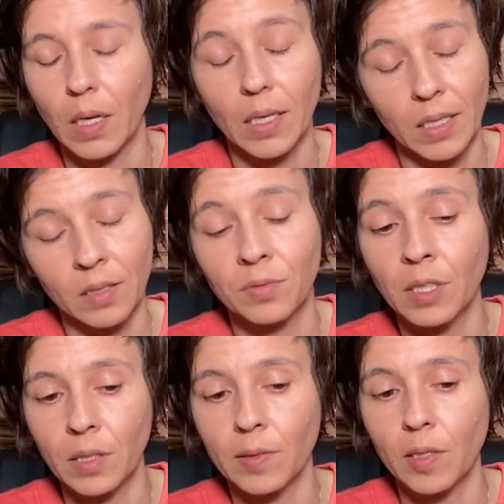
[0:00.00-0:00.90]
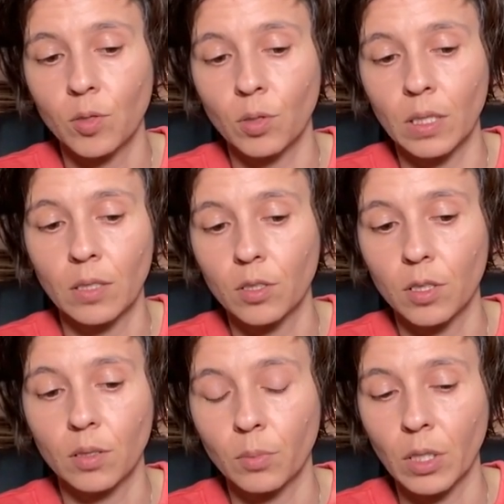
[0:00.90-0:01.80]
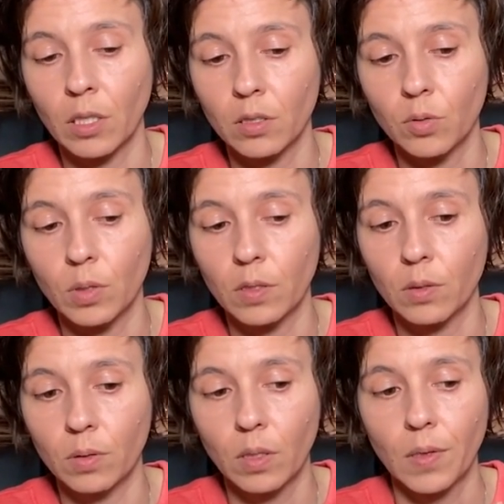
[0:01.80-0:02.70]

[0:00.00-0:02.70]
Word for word: I kind of feel like that's your energy, to be honest with you.